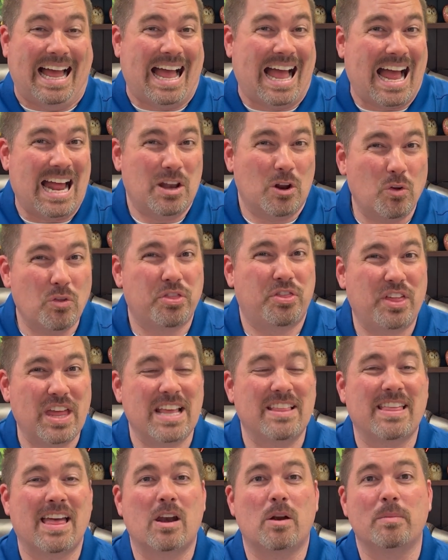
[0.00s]
I don't
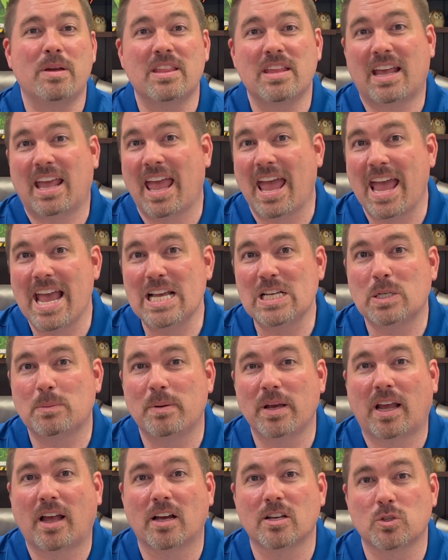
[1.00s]
think that'll be the case,
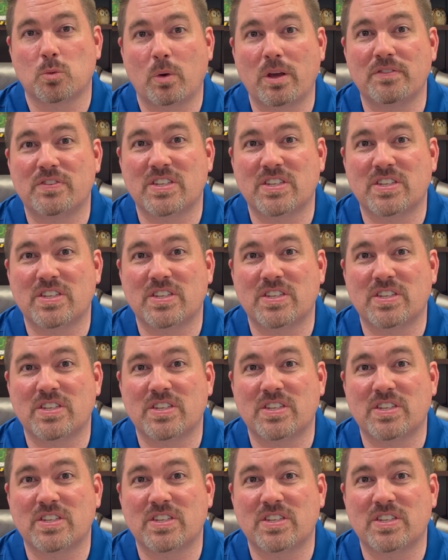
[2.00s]
because we've